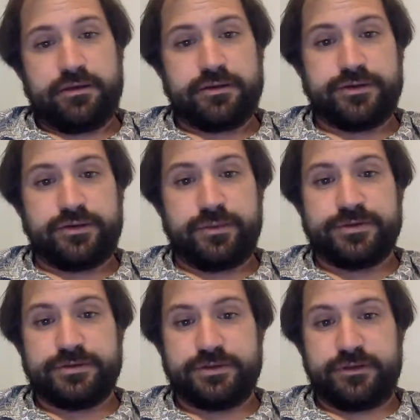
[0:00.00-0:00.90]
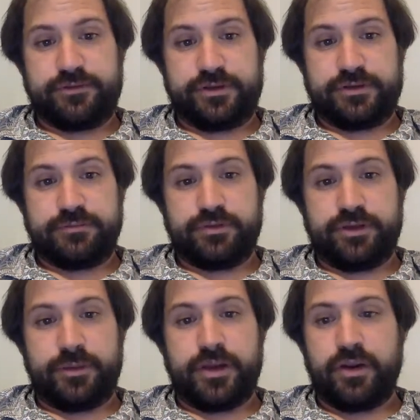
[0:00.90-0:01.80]
Descriptions of these
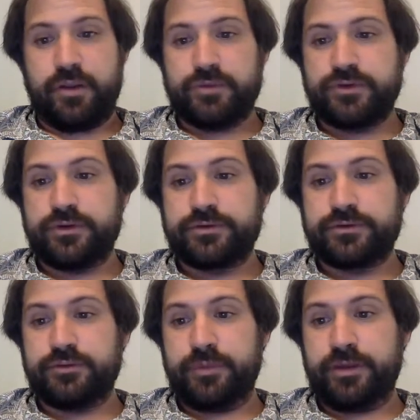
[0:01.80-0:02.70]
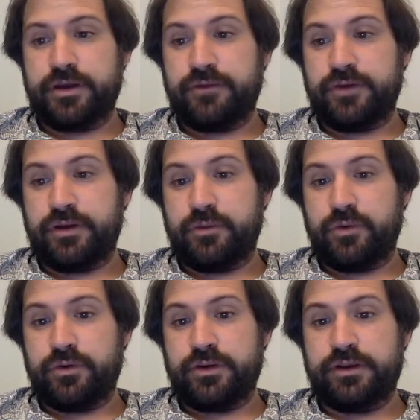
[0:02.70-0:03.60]
preliminary results will be covered in
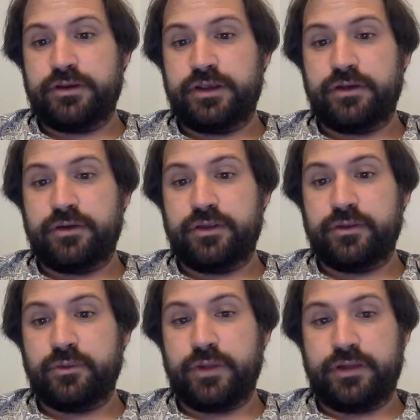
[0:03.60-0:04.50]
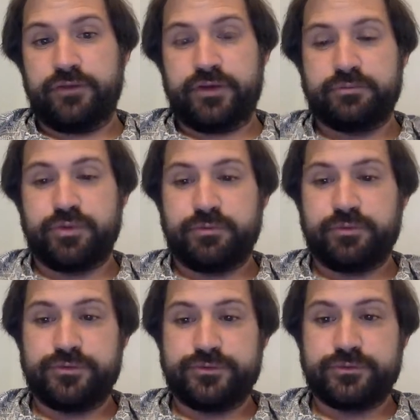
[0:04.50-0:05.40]
more detail in the relevant
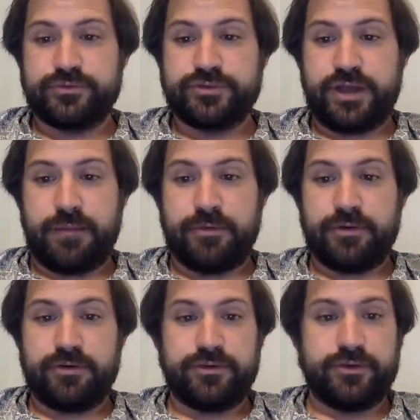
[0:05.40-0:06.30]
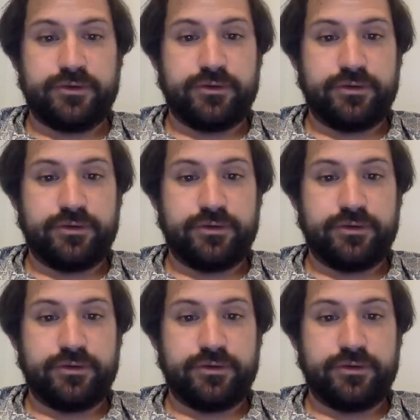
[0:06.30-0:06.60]
proposal chapters.